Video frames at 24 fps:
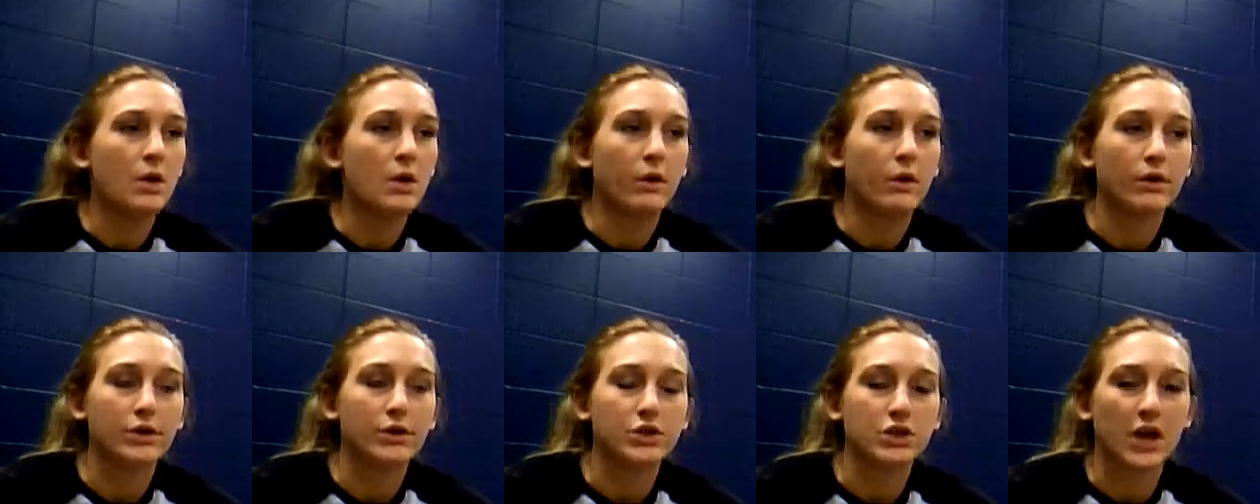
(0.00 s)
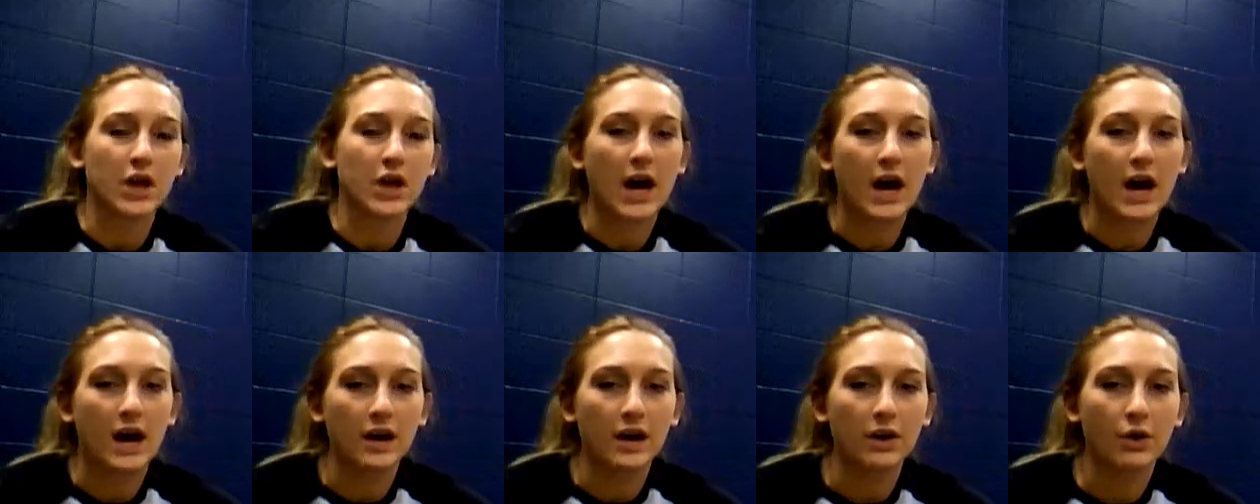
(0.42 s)
or
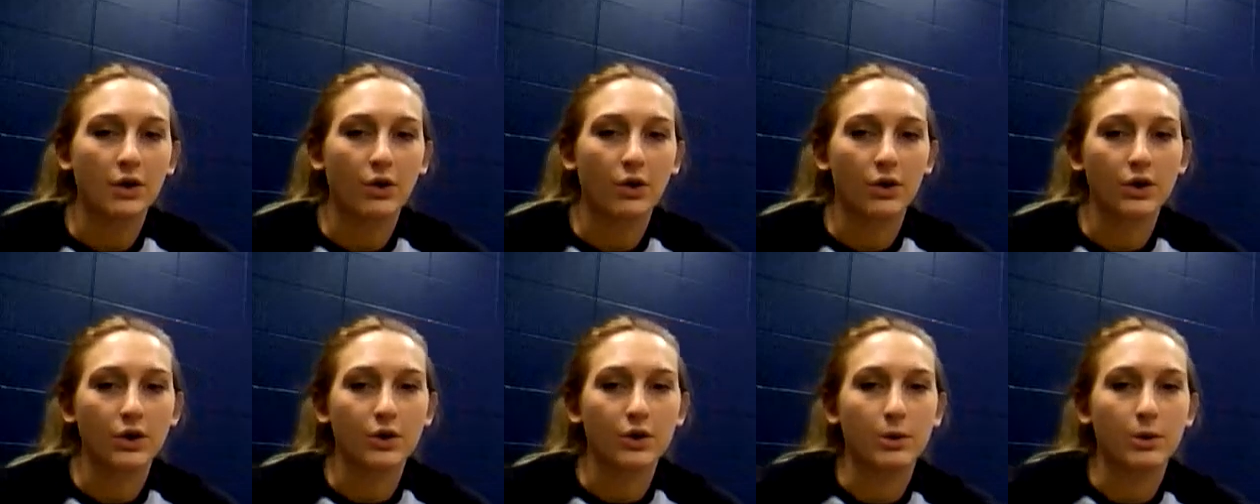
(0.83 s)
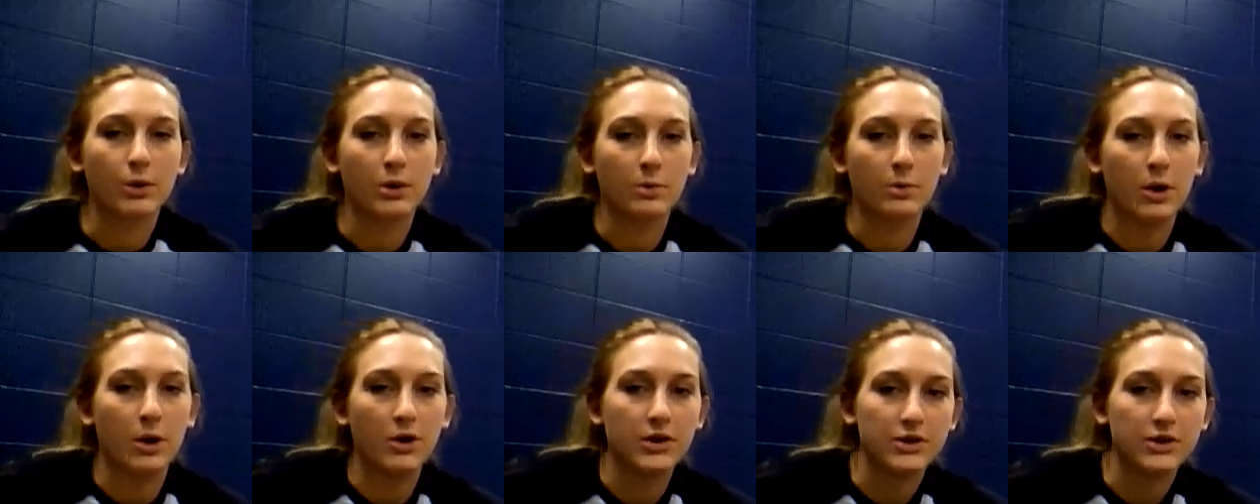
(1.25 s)
shock, or you're worried
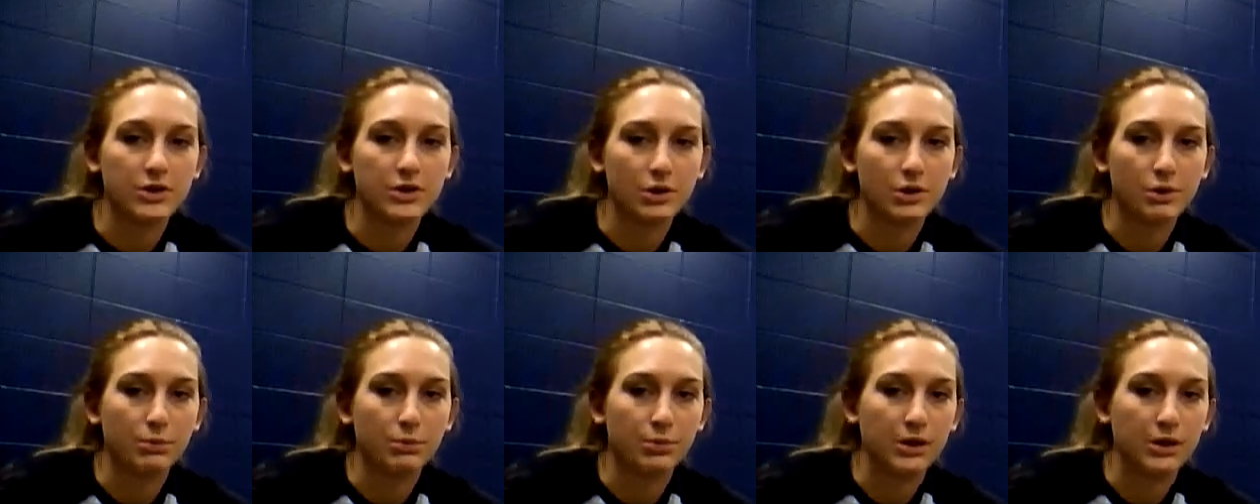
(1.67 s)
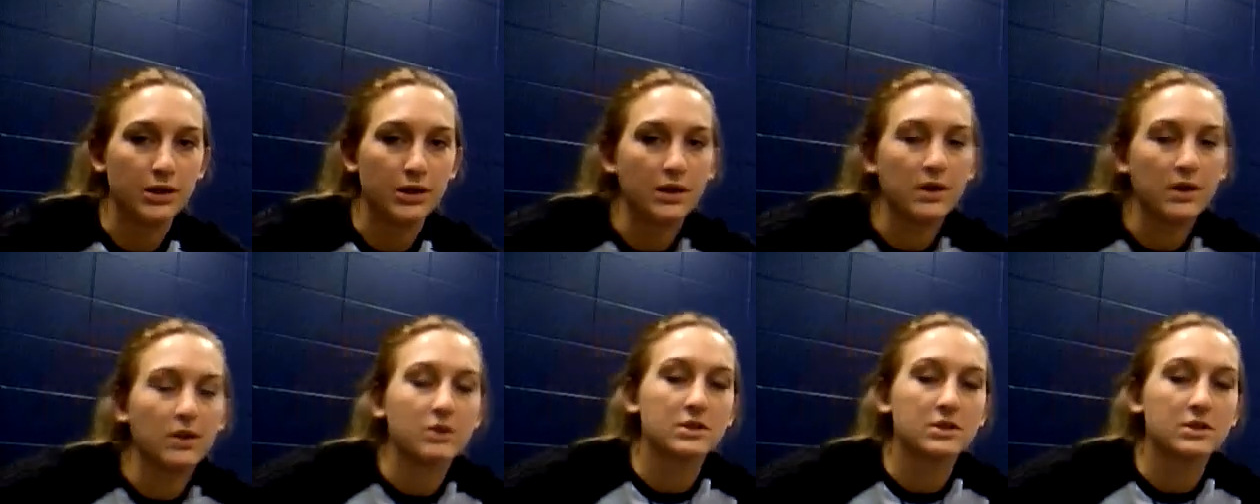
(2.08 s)
about internal
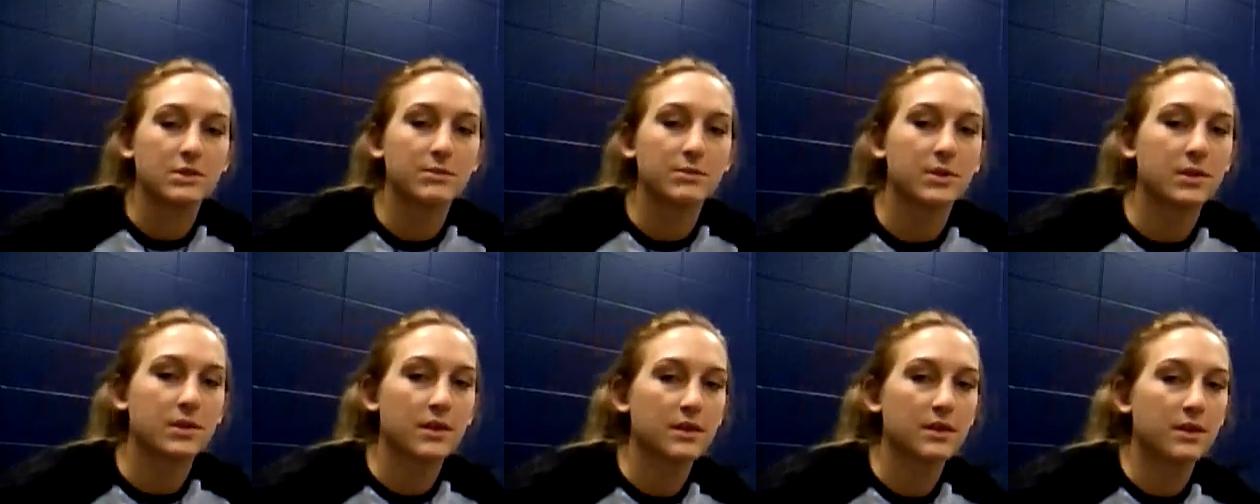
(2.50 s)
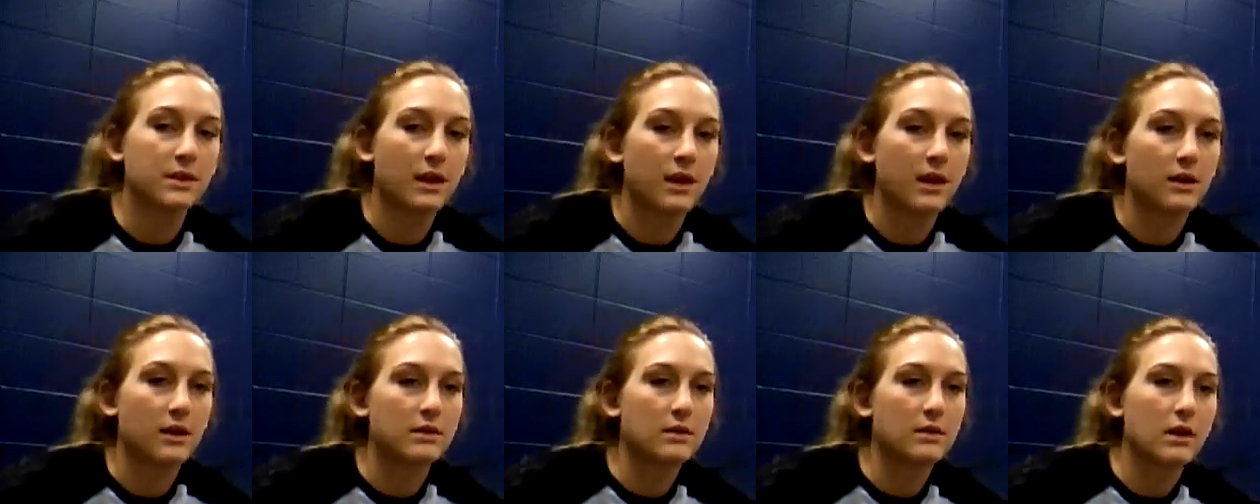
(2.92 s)
bleeding or something like
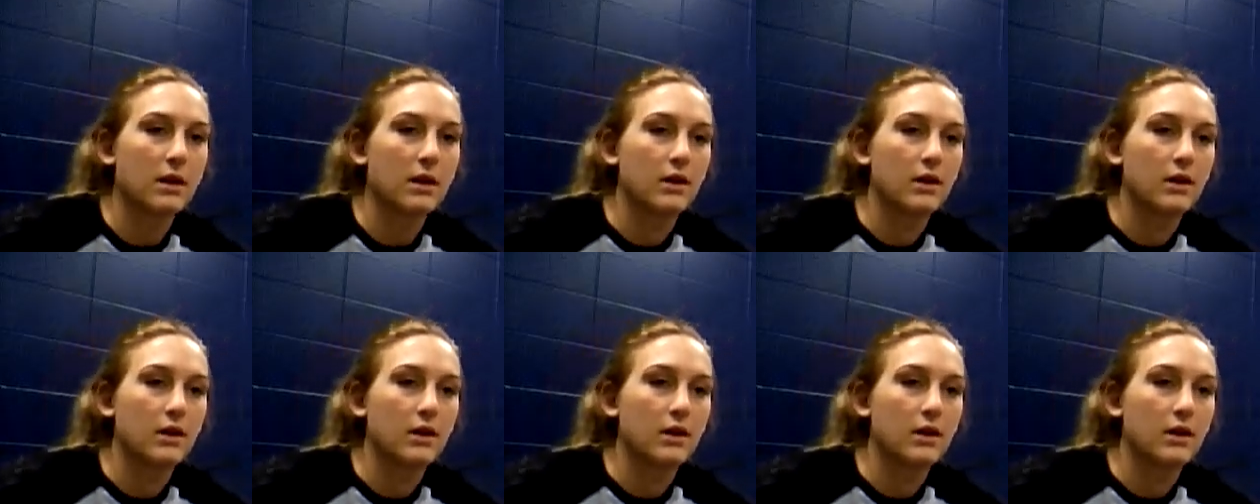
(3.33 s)
that.